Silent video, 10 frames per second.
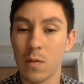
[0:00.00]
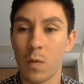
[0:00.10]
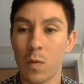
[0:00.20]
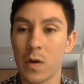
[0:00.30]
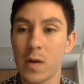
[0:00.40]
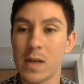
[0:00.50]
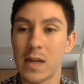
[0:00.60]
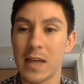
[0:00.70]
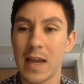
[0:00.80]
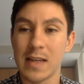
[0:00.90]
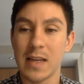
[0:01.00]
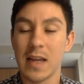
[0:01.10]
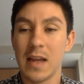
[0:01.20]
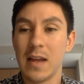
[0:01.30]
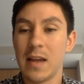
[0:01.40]
we're going to get
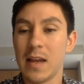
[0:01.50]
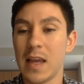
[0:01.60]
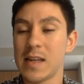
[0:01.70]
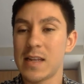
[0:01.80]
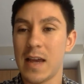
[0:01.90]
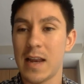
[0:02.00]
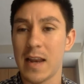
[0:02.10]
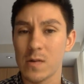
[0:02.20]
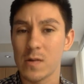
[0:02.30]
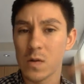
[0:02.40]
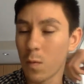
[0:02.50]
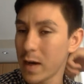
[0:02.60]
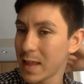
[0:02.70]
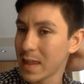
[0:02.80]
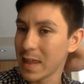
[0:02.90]
into that now. So
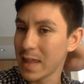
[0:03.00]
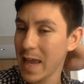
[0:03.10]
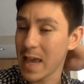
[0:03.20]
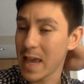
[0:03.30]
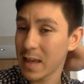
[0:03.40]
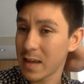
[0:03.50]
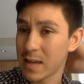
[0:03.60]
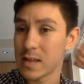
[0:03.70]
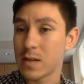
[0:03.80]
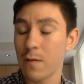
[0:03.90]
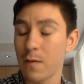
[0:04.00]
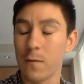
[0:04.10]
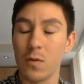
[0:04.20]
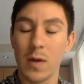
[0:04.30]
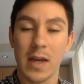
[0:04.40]
what I'd like is for
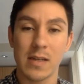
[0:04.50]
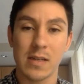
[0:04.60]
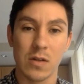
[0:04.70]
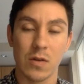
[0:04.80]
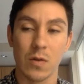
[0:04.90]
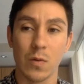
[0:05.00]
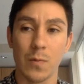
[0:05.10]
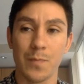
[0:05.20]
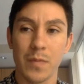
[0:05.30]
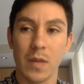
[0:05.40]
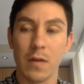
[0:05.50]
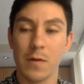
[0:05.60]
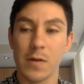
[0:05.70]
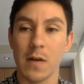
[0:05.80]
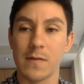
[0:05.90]
you guys to
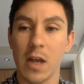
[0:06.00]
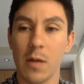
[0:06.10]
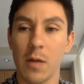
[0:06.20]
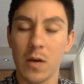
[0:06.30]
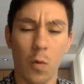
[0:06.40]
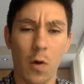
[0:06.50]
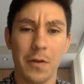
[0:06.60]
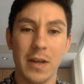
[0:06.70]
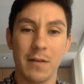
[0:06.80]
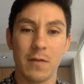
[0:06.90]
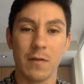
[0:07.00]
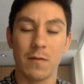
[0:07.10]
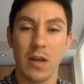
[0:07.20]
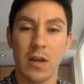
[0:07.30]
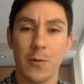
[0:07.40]
first off tell me the quality of the
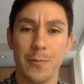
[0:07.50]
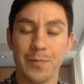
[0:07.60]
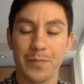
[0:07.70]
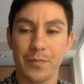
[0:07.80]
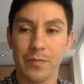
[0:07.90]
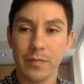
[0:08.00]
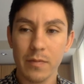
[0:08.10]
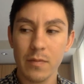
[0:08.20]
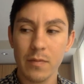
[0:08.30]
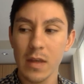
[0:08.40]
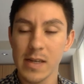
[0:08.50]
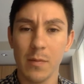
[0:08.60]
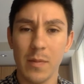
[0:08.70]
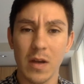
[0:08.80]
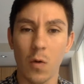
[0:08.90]
video,
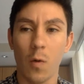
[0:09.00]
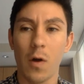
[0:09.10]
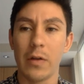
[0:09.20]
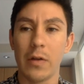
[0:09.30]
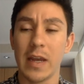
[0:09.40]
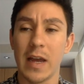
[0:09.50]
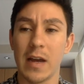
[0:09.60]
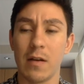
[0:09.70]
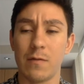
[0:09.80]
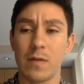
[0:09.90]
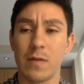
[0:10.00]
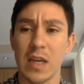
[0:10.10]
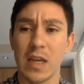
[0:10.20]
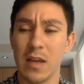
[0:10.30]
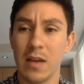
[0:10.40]
tell me the quality of the